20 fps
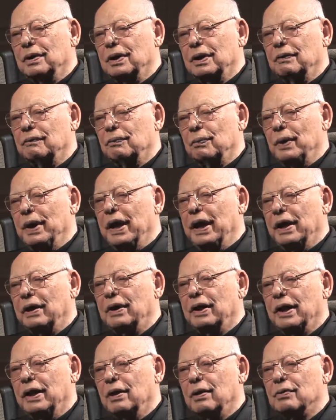if we had
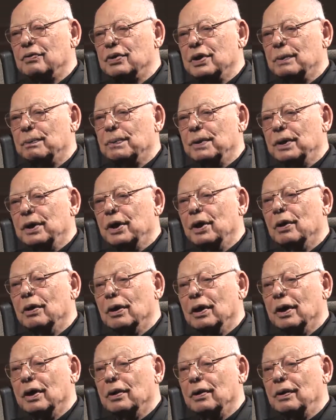to intercept an
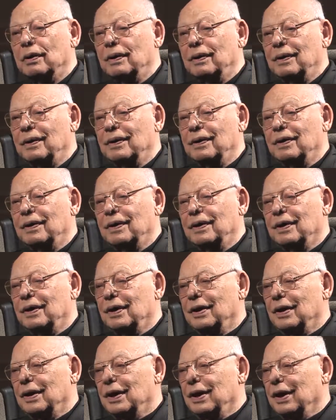airliner.
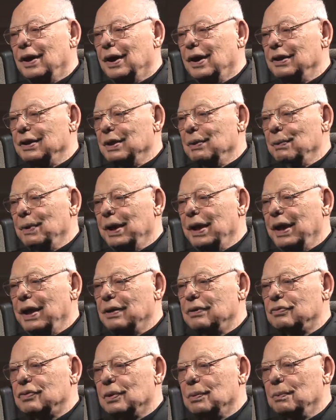And then we
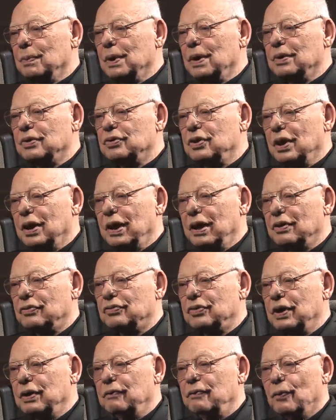had some
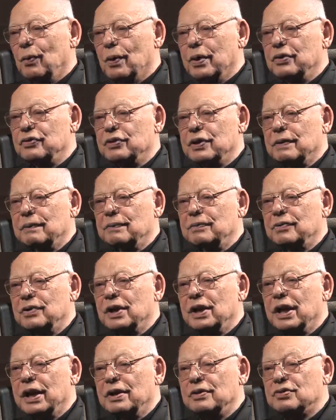SC-47s
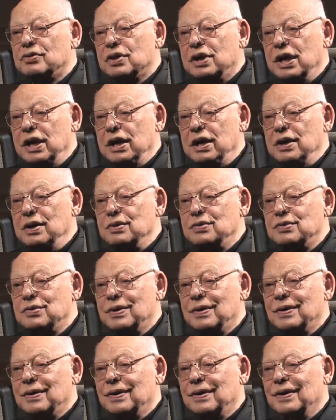that had skis,
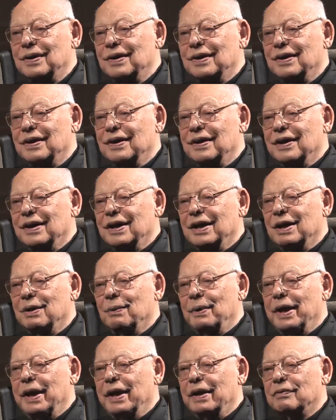and
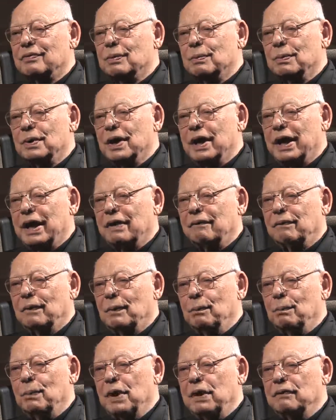we had some de
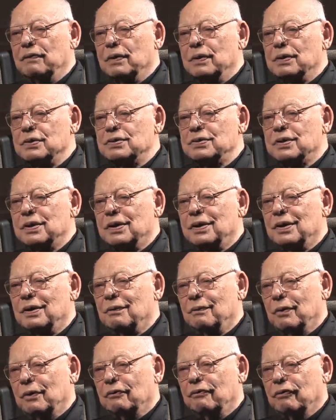Havilland Beavers
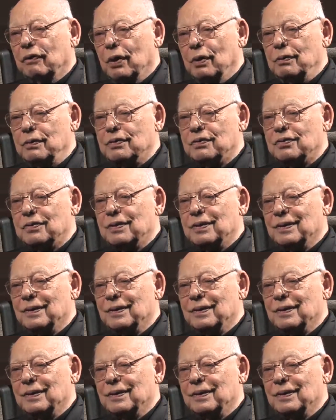with floats